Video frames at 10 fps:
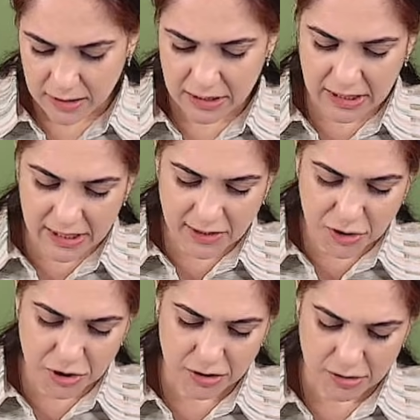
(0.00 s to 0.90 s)

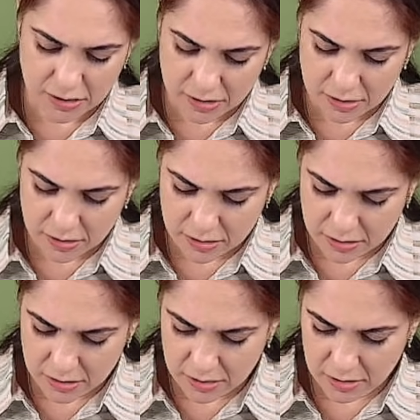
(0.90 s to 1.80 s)
Each
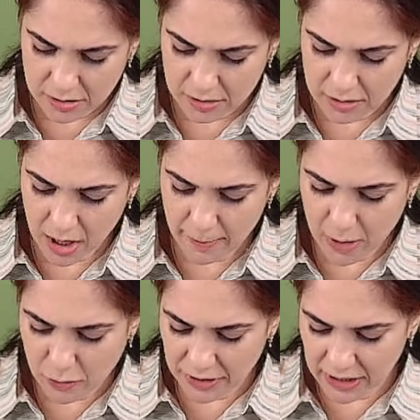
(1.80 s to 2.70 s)

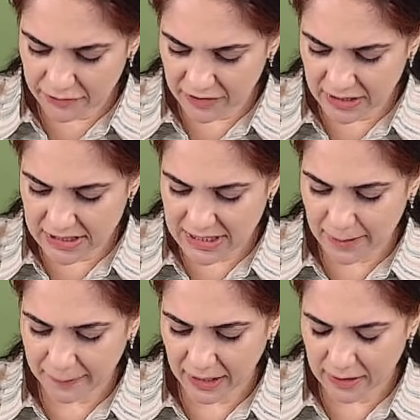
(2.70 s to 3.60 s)
amount given is a
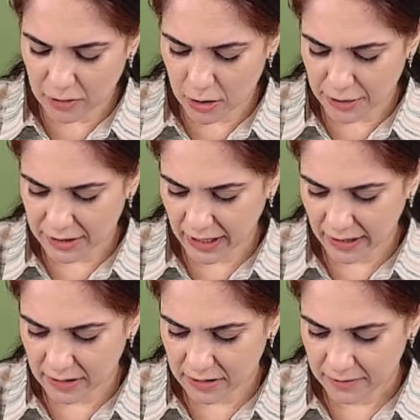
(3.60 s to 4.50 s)
separate
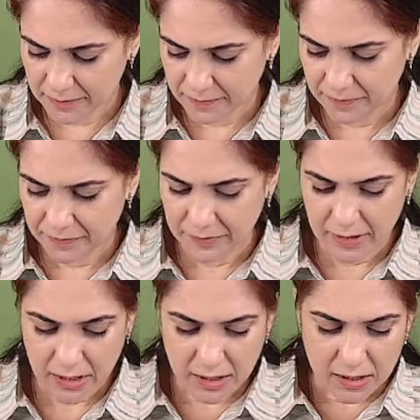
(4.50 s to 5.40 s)
contract.
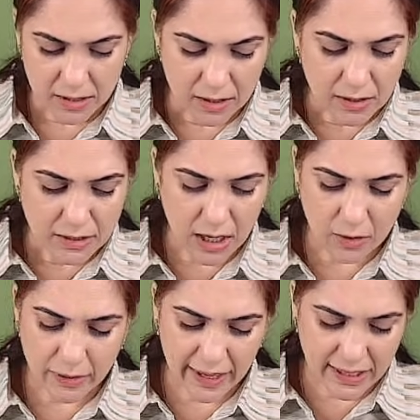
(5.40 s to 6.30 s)

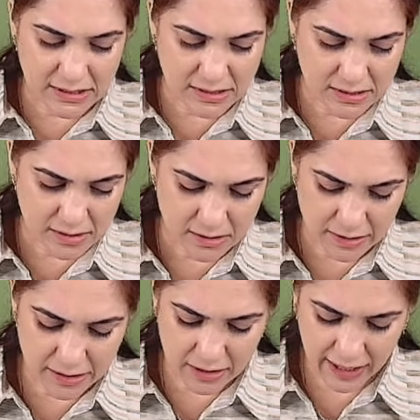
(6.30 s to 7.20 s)
Now S
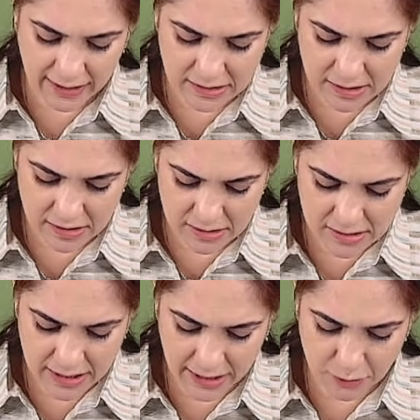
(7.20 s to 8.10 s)
realizes
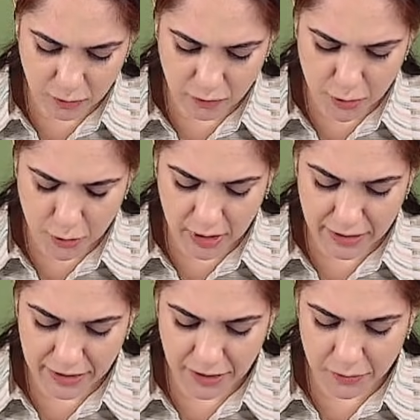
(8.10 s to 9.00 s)
that I don't want to
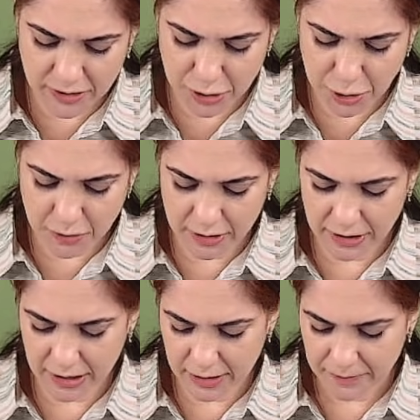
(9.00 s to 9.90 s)
continue as a
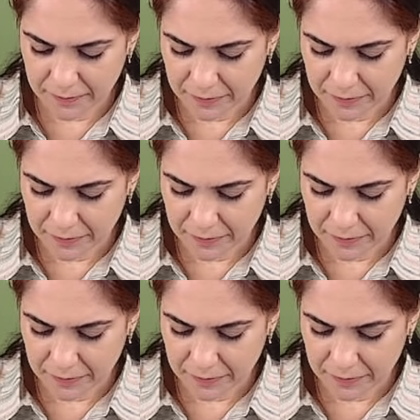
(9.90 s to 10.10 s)
surety.